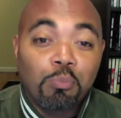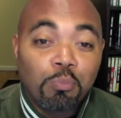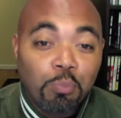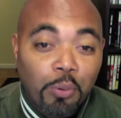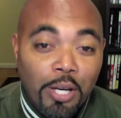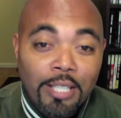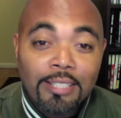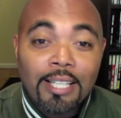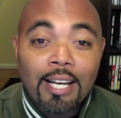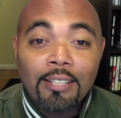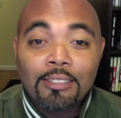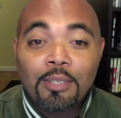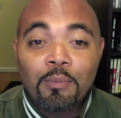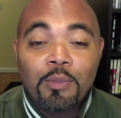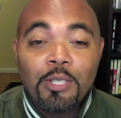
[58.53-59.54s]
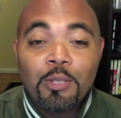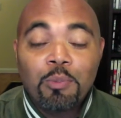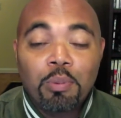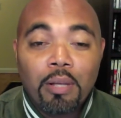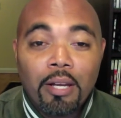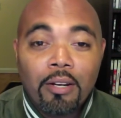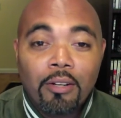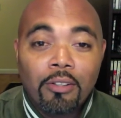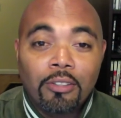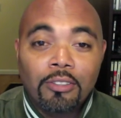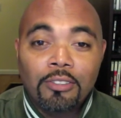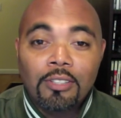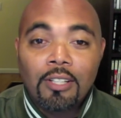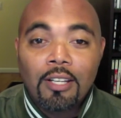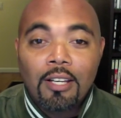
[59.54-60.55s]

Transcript: break down some of these players.